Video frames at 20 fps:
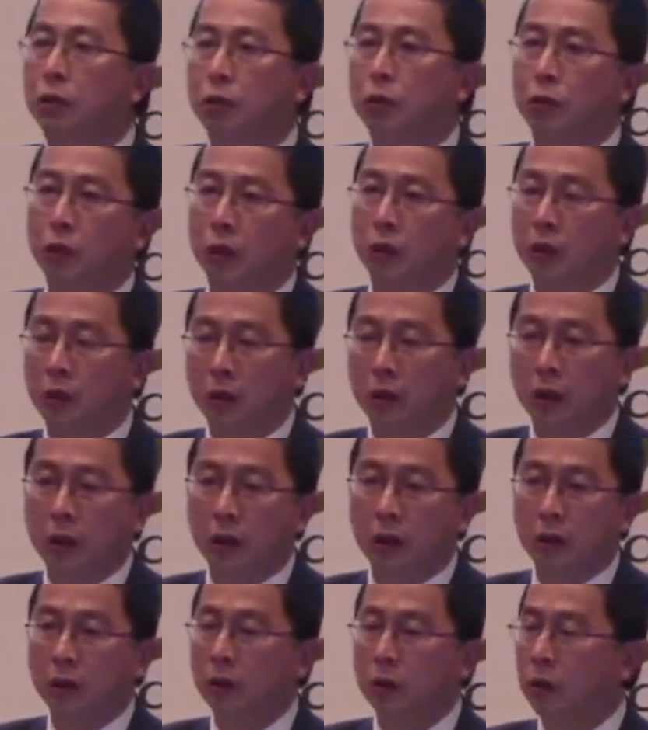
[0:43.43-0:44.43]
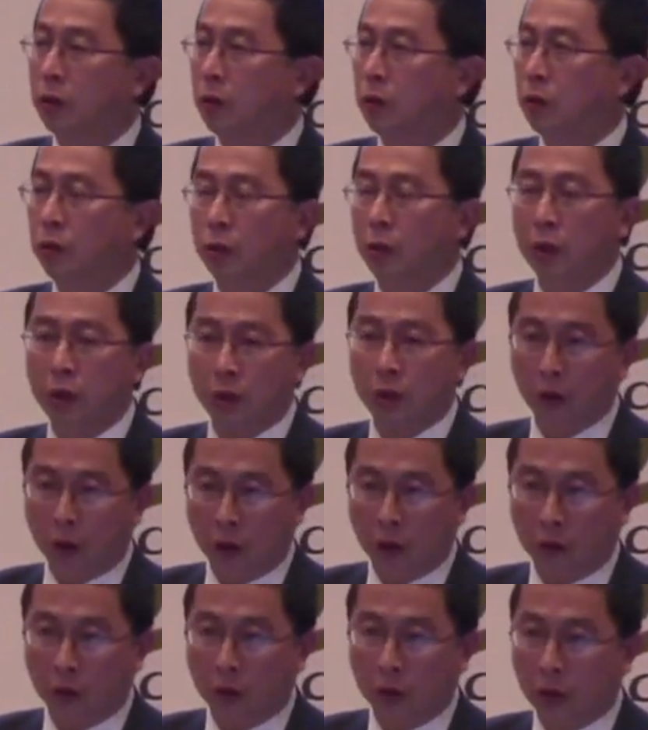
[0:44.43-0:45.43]
with CO2 or
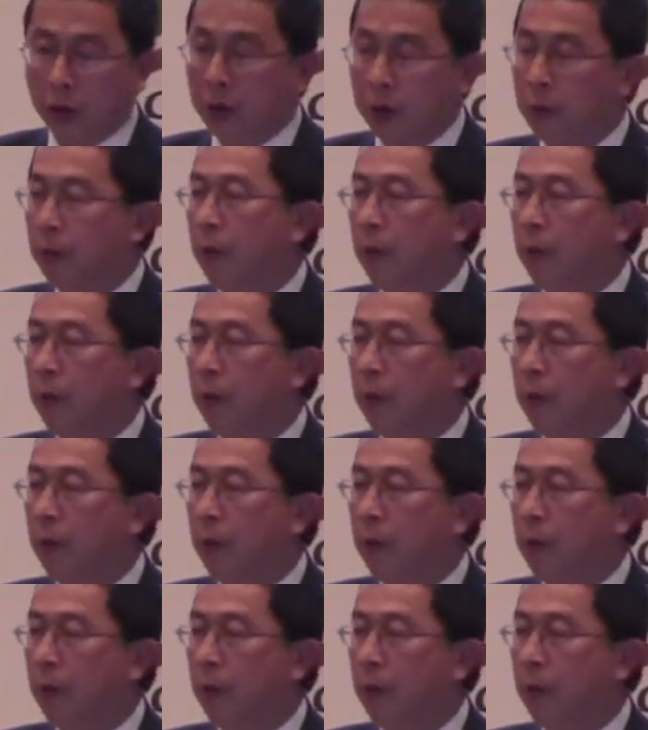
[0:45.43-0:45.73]
whatsoever, right?